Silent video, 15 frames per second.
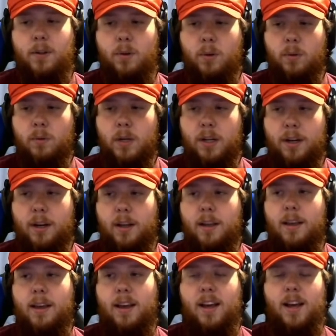the whole run.
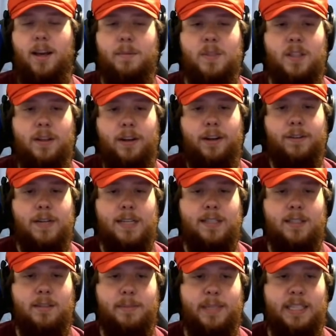I'm sorry, rest
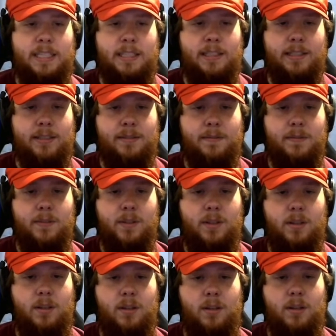in peace.
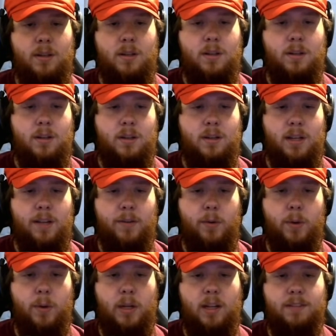
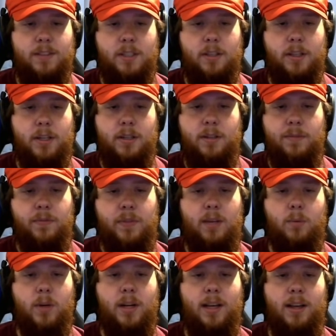Everyone loves you, though.
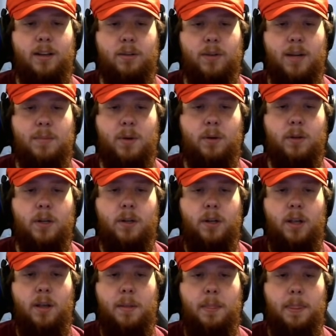And we're going to head to Rainbow
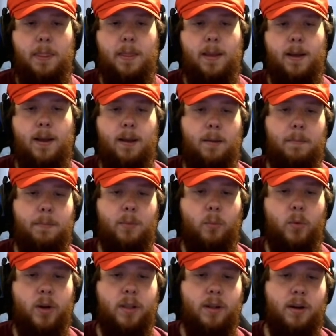Road.
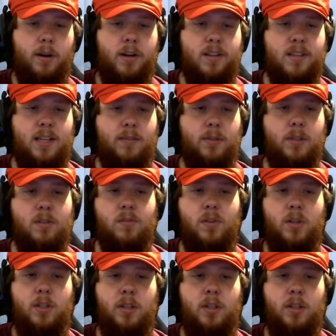One of the hardest levels, for